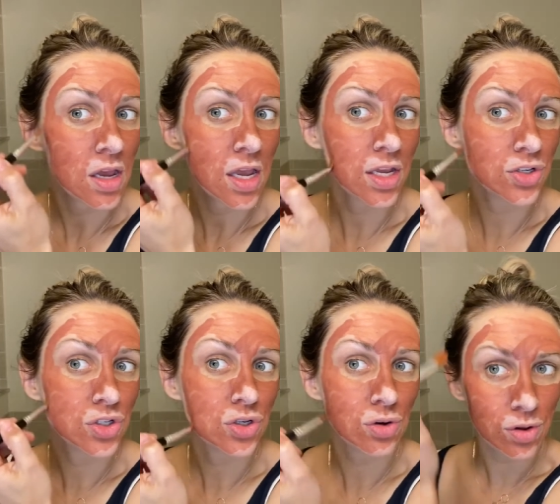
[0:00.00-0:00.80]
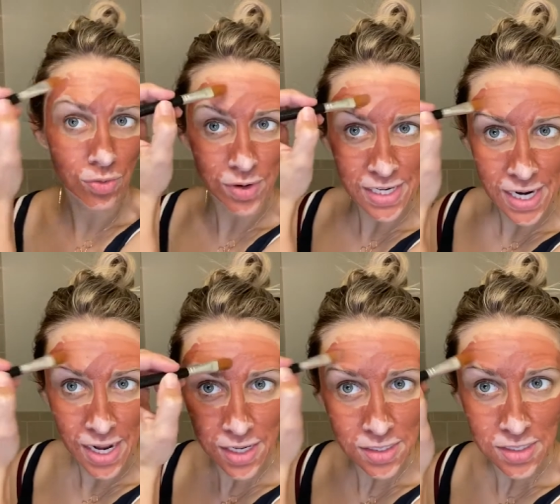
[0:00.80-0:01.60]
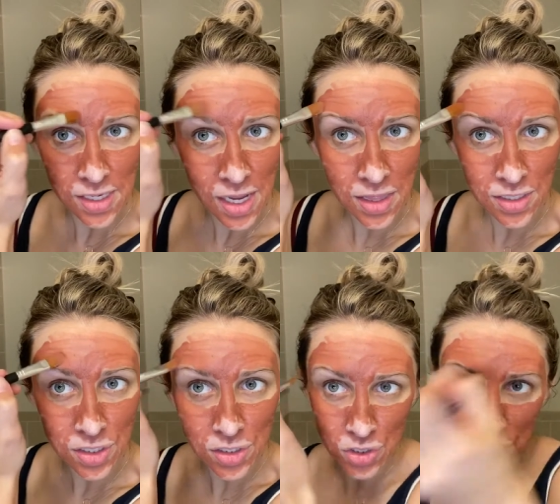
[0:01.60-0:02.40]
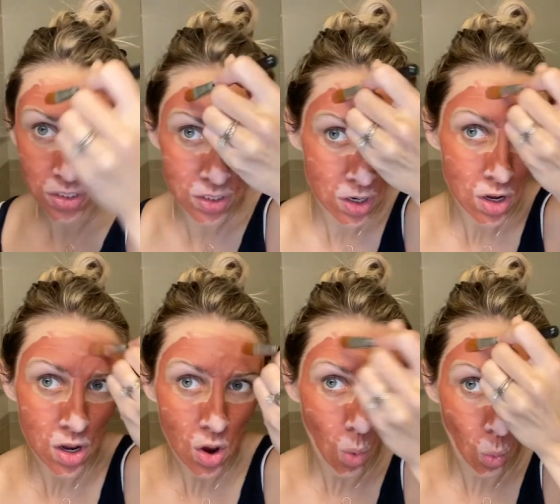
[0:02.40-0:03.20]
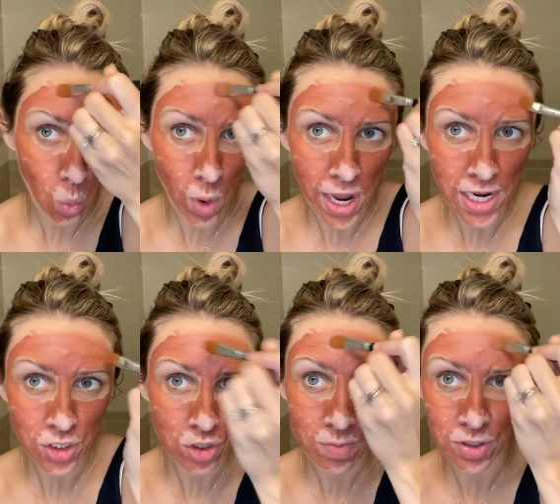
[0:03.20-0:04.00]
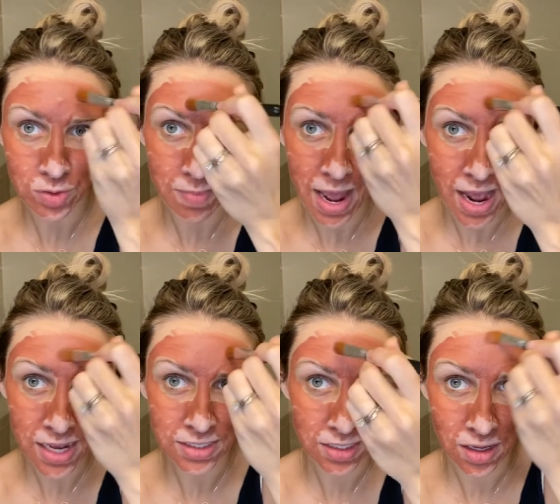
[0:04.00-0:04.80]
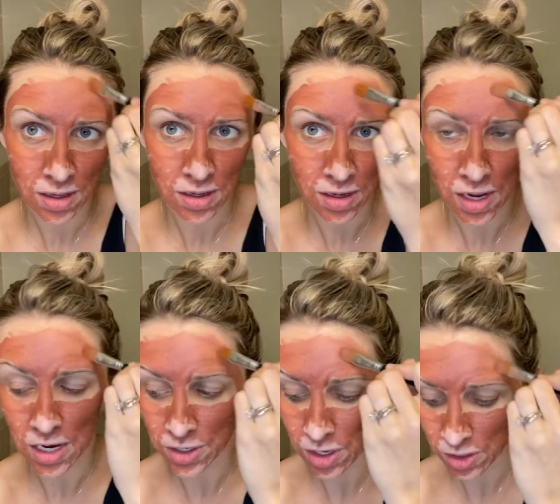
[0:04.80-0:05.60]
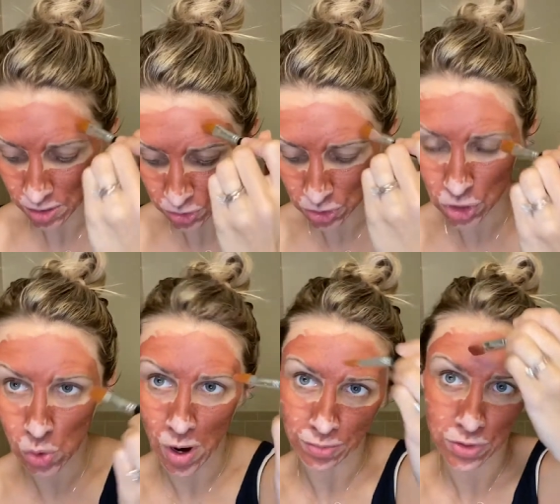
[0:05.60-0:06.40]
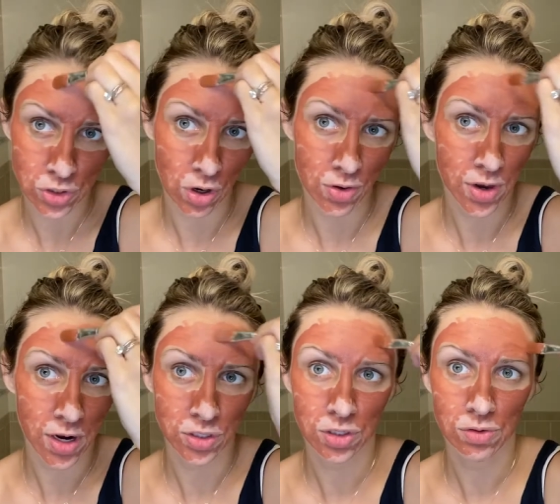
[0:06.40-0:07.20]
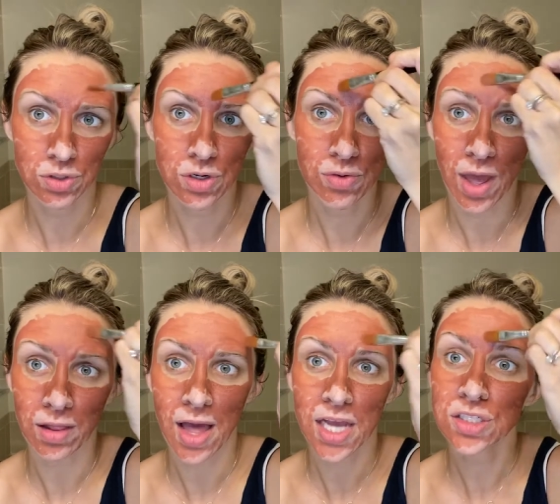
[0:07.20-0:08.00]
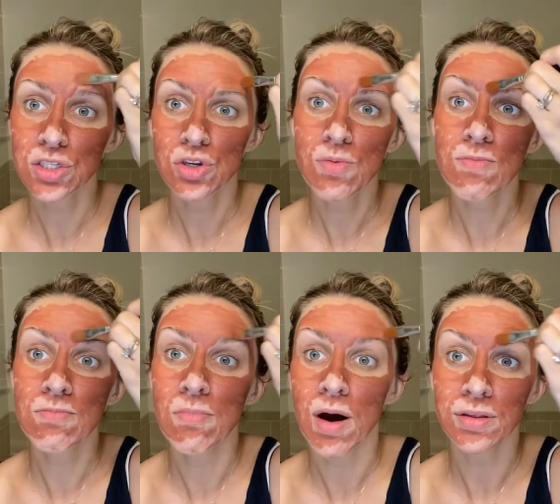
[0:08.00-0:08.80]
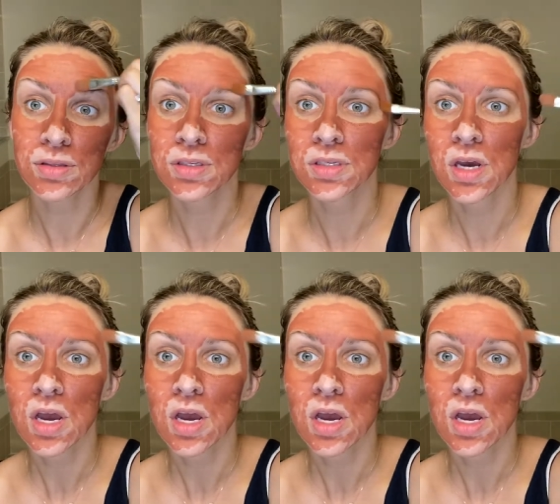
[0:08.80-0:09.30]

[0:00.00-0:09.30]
in 2 to 3 days. And this is just way too much mask in the 2-ounce jar that I showed you. That lasts you months.